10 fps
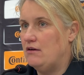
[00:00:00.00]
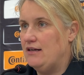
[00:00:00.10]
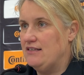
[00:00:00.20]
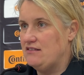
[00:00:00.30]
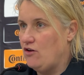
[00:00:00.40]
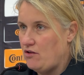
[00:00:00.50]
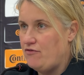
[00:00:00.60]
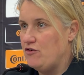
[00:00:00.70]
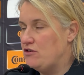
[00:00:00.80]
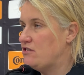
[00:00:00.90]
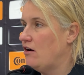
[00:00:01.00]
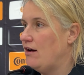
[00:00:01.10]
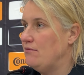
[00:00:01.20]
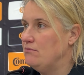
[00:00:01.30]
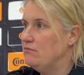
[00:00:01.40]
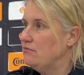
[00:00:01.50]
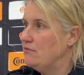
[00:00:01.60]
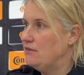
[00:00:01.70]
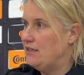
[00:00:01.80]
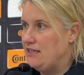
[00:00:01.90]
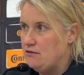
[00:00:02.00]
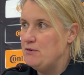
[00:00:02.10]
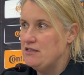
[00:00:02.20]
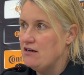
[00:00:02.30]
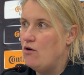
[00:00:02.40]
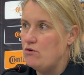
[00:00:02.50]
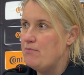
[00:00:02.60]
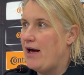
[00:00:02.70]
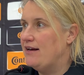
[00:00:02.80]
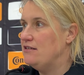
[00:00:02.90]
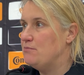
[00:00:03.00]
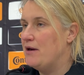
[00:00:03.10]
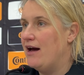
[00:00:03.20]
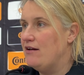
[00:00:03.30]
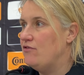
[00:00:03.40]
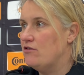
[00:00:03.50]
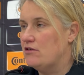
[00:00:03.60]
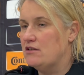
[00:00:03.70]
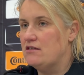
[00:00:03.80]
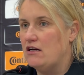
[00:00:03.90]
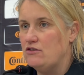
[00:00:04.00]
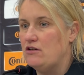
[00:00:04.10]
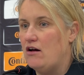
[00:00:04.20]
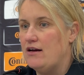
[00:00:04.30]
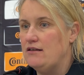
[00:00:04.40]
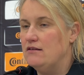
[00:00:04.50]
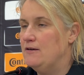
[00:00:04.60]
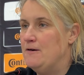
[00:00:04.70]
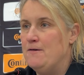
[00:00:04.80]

It's not the first time he's been told about his behaviour on the touchline,